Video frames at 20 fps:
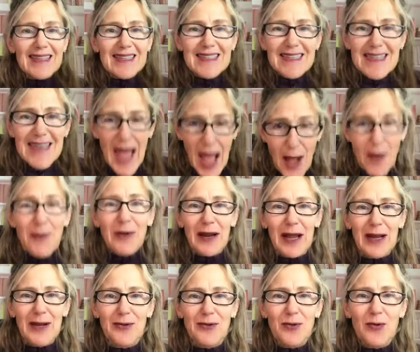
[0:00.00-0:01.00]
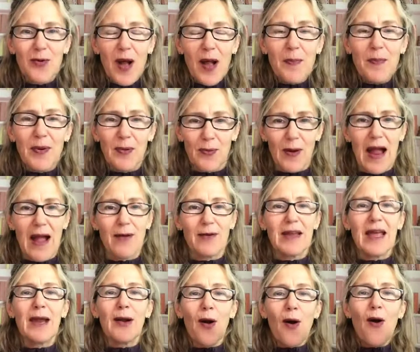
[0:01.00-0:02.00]
that's not what I grew up
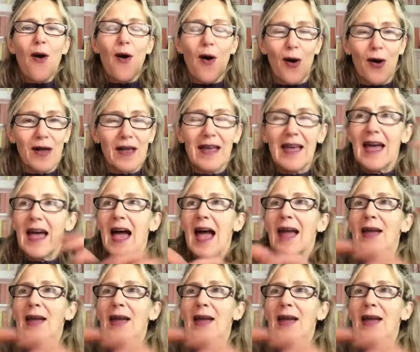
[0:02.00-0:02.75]
around at all.